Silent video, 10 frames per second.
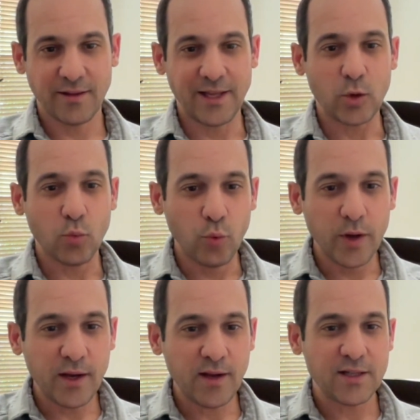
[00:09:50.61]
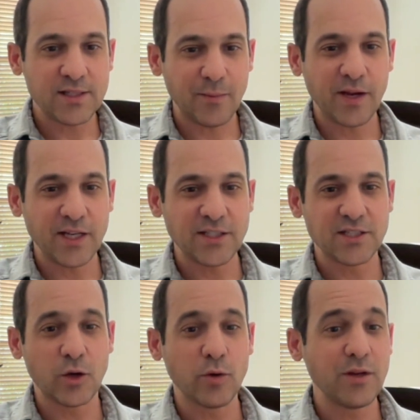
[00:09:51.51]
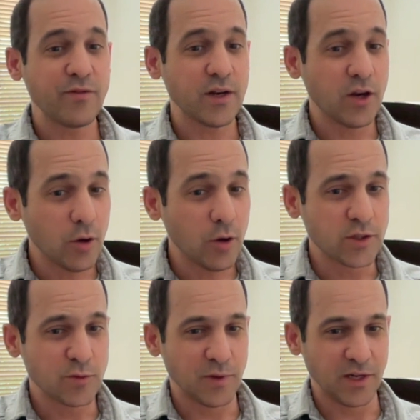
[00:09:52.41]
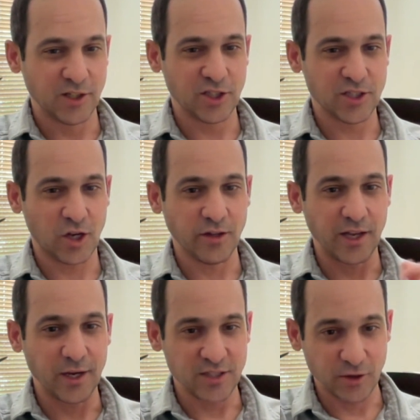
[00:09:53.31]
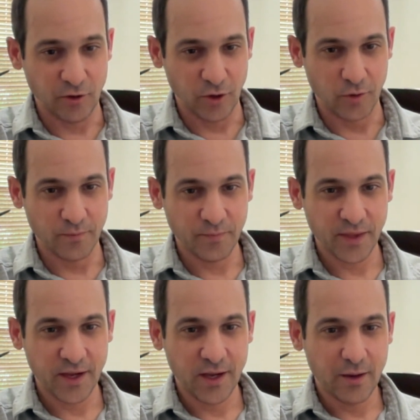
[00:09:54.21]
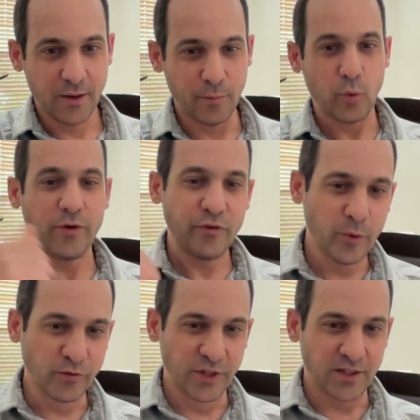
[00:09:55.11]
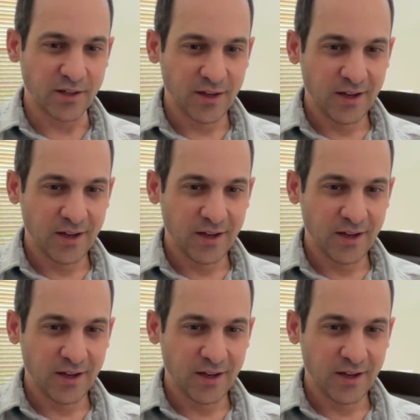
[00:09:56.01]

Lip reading: that we, in some cases, don't even know is malicious on day zero, but we've removed it.